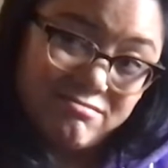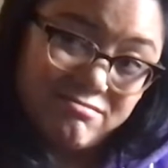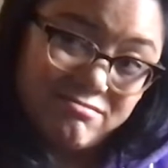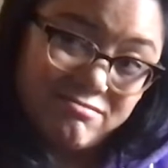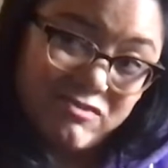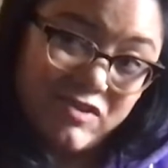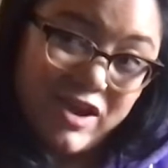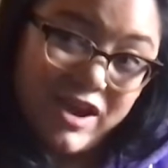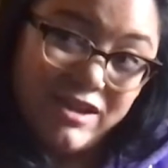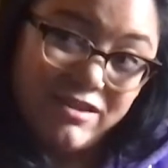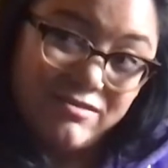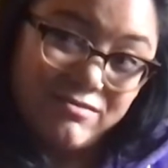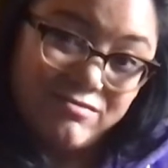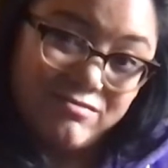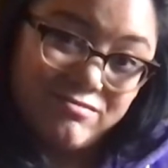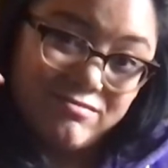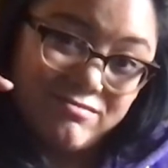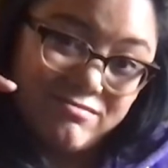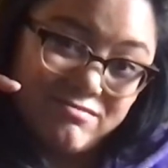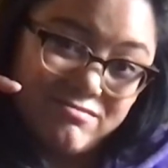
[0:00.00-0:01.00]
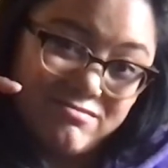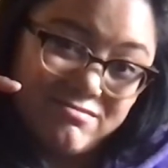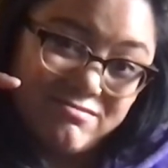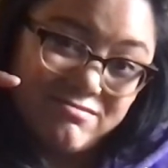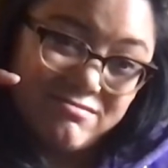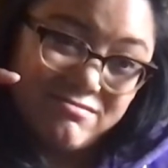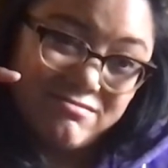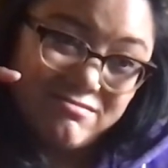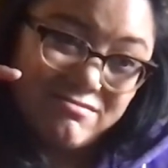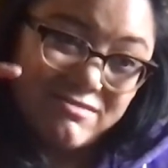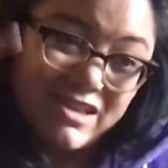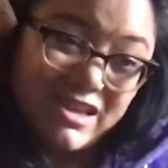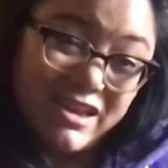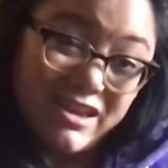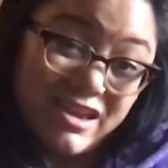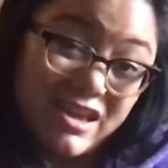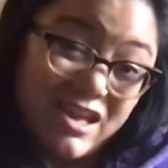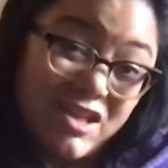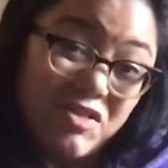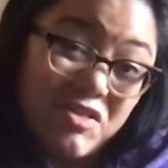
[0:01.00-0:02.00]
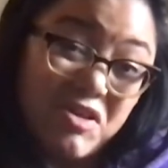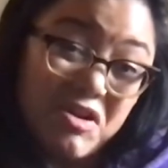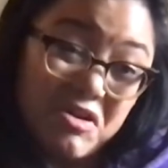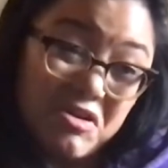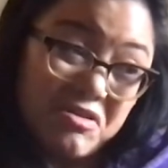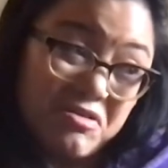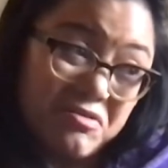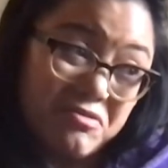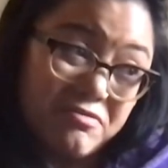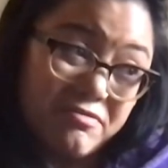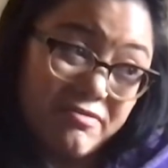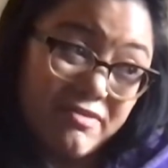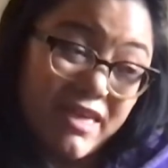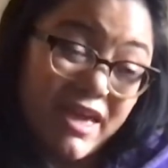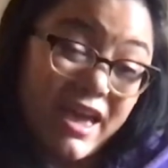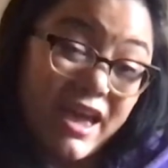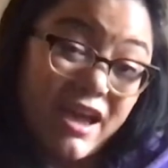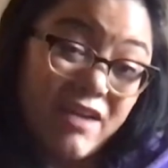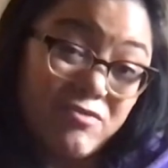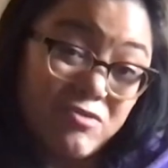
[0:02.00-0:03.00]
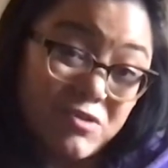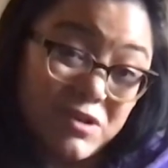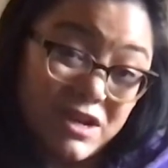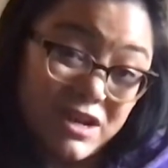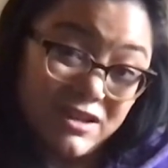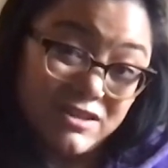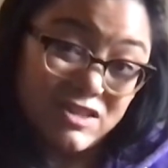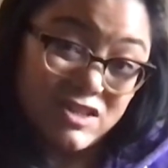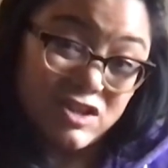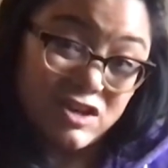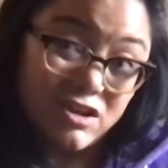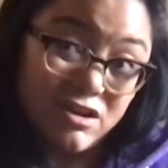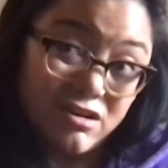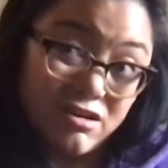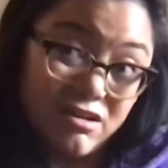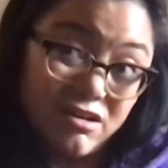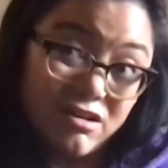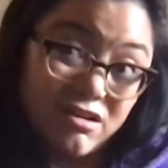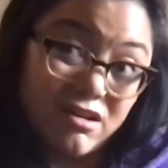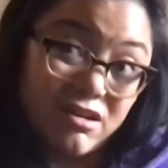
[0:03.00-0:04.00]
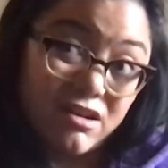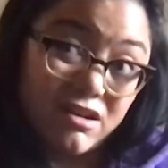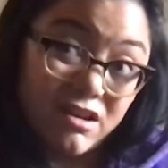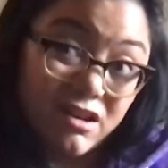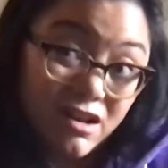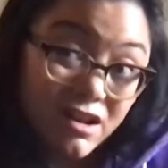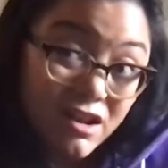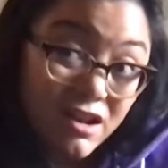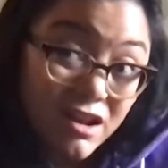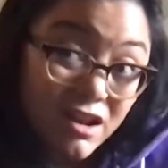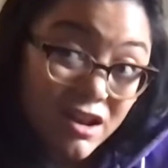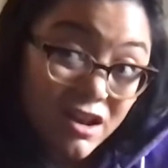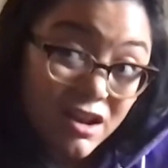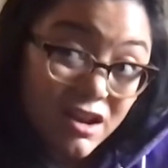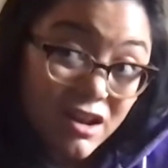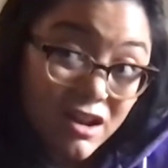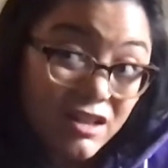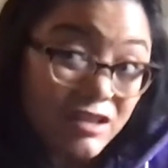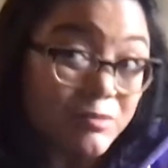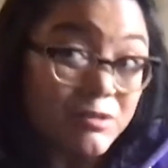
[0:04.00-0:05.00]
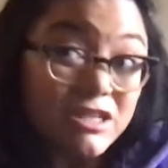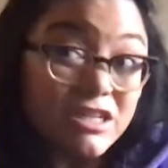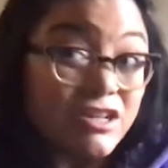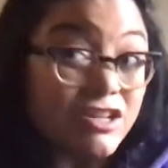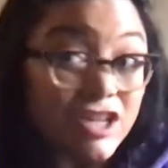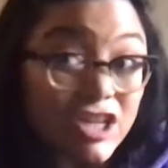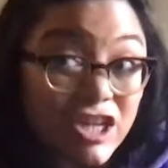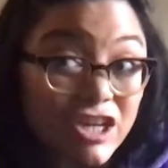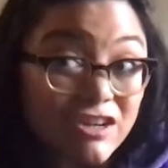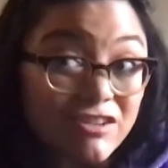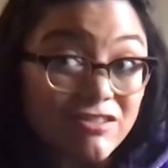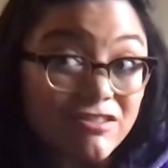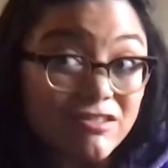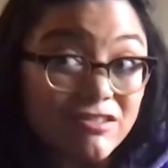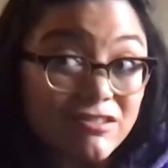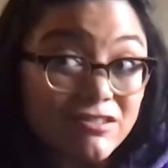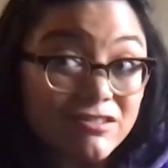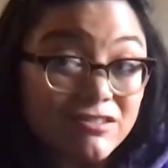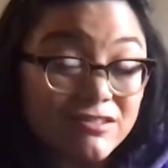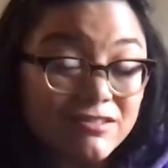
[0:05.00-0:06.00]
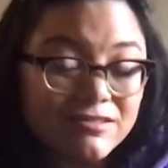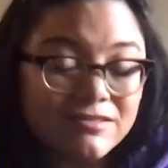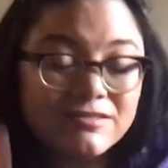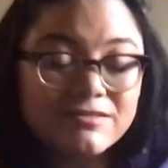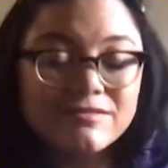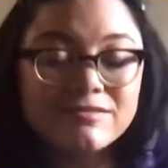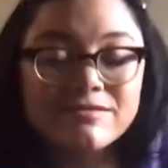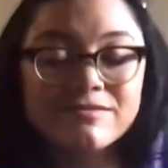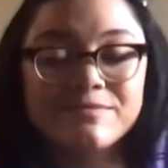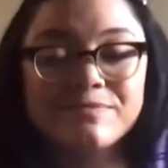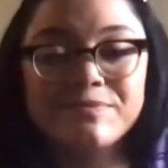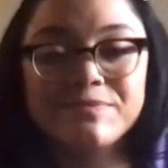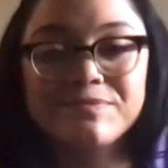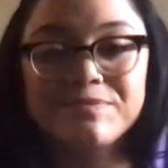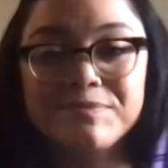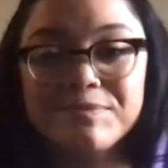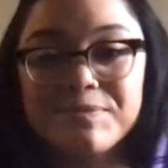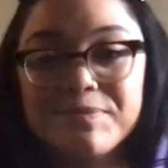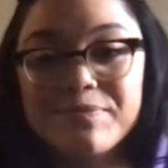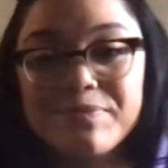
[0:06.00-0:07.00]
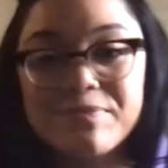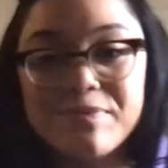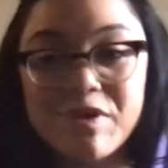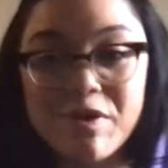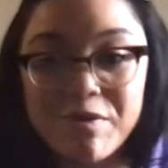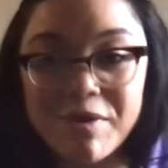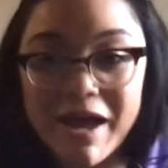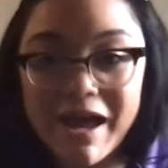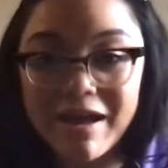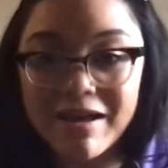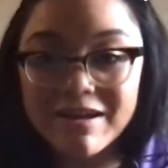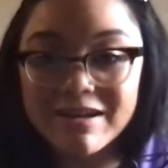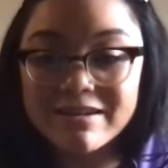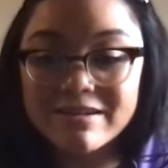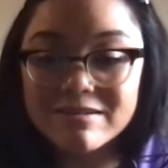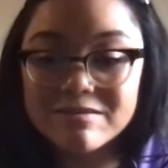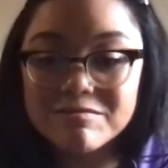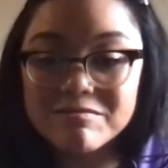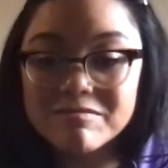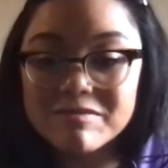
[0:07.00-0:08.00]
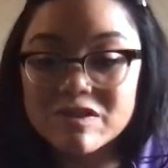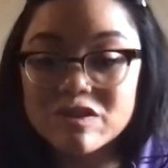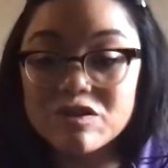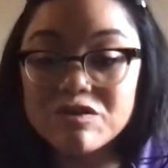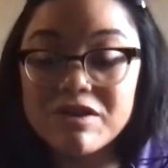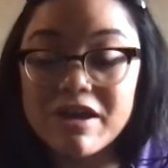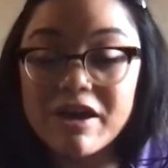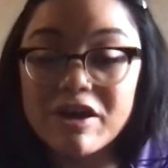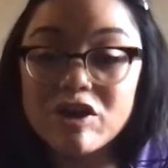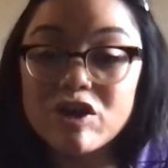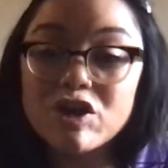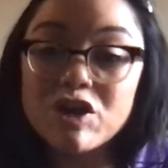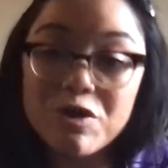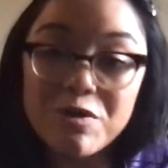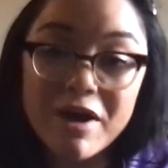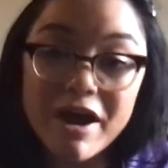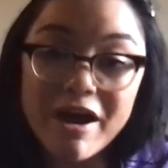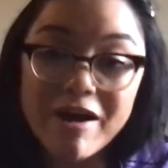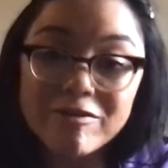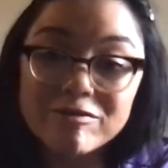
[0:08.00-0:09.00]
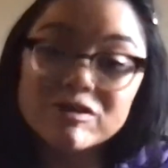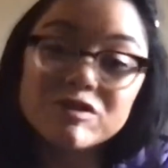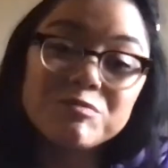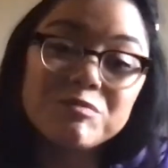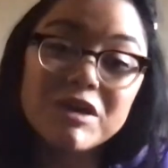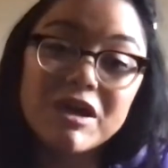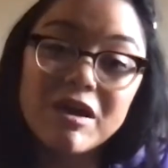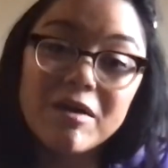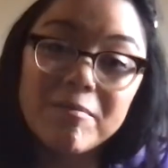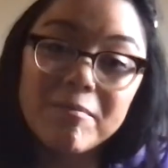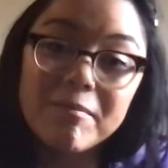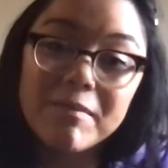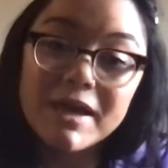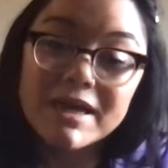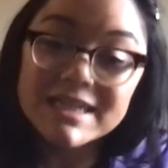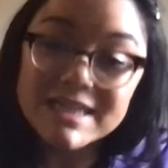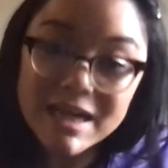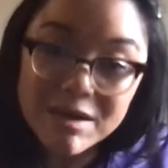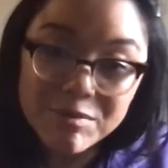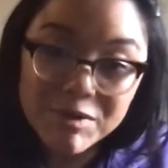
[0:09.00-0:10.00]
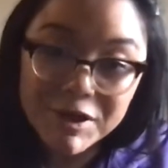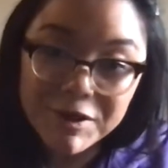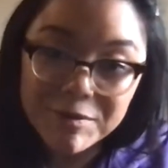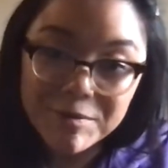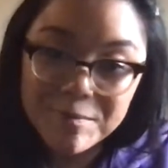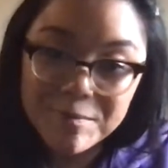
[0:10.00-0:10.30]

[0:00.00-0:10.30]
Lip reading: Right? Like, hello, I have the right answer. Let me tell you. Okay, so now you know how to become a tableau.